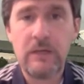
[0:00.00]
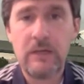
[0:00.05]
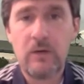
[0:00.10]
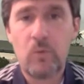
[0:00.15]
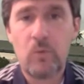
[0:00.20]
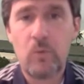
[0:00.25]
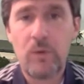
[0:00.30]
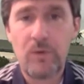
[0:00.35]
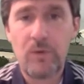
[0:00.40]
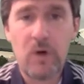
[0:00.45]

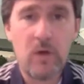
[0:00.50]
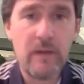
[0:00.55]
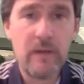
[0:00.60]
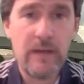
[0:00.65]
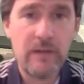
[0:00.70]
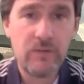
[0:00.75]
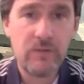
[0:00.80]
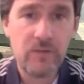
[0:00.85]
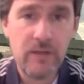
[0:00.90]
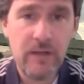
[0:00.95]
with all
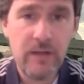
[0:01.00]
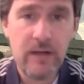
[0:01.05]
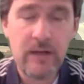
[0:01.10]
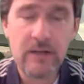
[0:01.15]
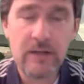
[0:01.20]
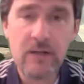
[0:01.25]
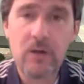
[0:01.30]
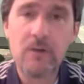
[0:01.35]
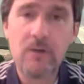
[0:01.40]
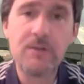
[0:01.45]
that said, I
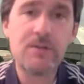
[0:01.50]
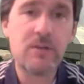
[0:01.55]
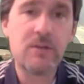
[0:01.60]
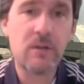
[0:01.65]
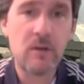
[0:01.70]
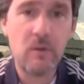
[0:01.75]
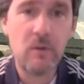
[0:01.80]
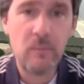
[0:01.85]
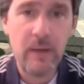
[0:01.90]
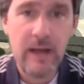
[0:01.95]
encourage you
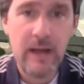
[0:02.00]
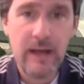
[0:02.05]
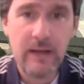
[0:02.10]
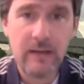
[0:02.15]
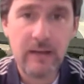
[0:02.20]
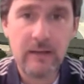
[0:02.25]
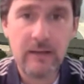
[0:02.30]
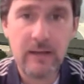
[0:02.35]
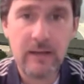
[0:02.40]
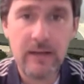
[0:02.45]
to go
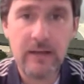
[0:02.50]
back,